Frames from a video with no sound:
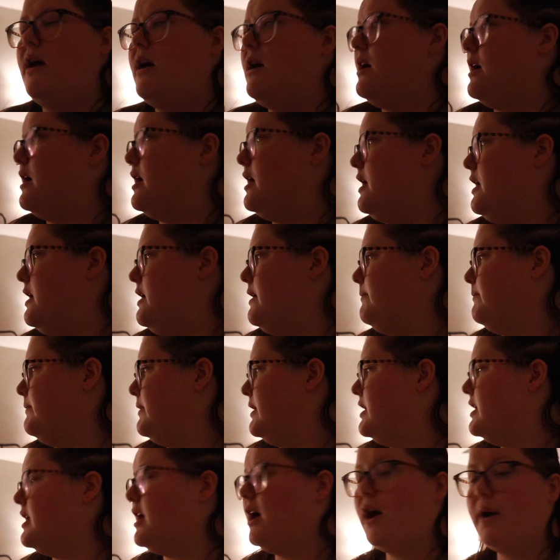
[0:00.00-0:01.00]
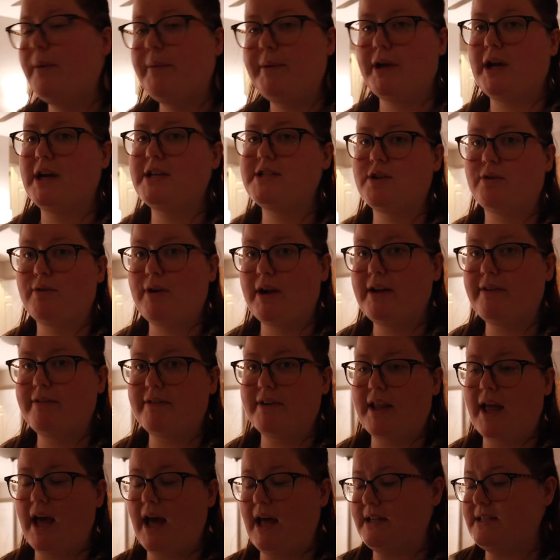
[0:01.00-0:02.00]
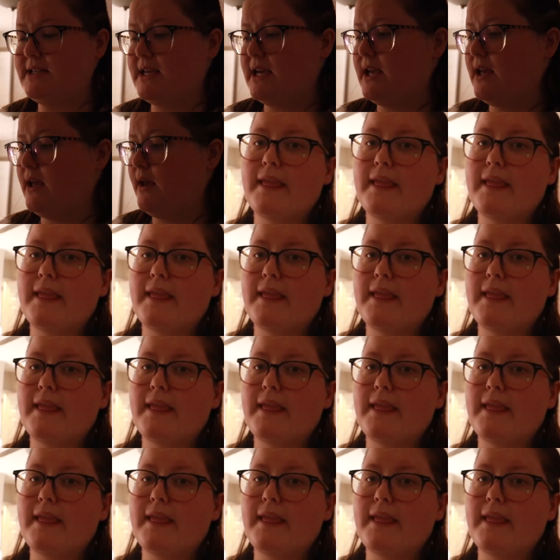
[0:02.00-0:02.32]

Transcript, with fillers: Um, hope you guys are ready for that.